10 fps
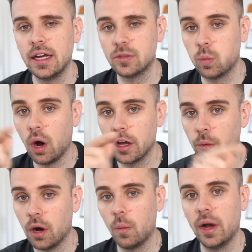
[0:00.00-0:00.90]
is why
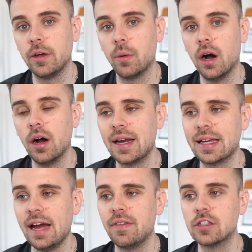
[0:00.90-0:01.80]
you are where you are. And
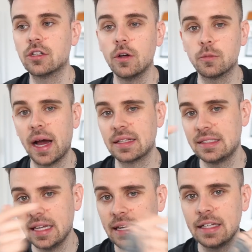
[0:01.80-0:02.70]
again, this goes back to
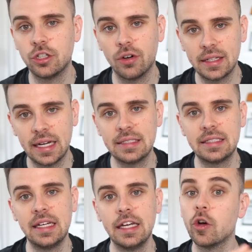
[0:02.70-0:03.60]
digging into your
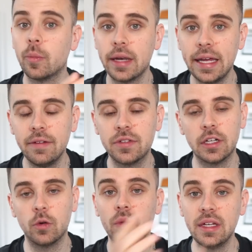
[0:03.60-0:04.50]
identity, your beliefs,
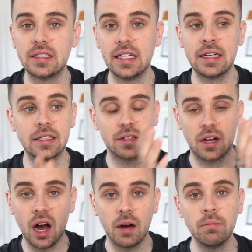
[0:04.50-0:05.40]
and all these things
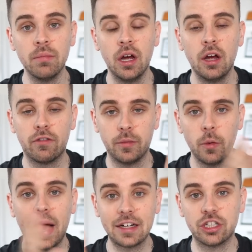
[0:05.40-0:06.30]
come from
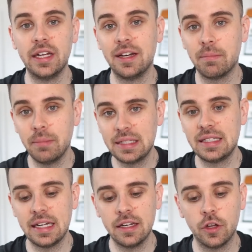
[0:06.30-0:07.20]
you actually
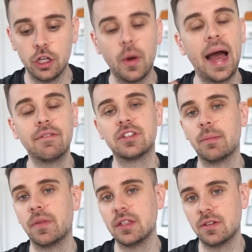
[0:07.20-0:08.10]
admitting that you have
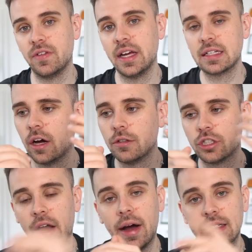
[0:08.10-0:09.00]
something to fix. So
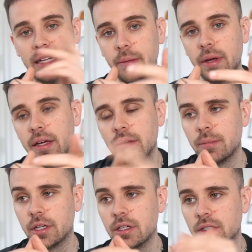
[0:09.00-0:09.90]
shout out to Ibby,
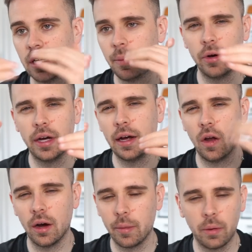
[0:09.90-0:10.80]
because he put it
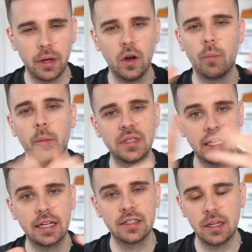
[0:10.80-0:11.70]
probably a lot more
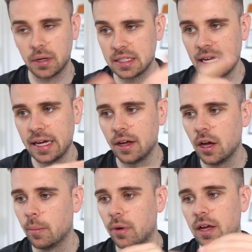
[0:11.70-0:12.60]
meticulous than I'm going to say it.
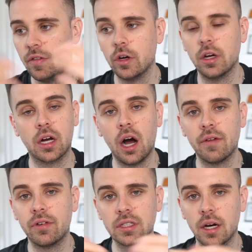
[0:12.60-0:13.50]
But if you look at a car,
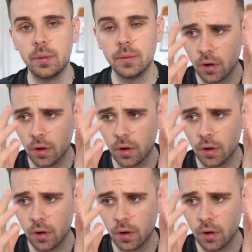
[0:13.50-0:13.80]
for example, a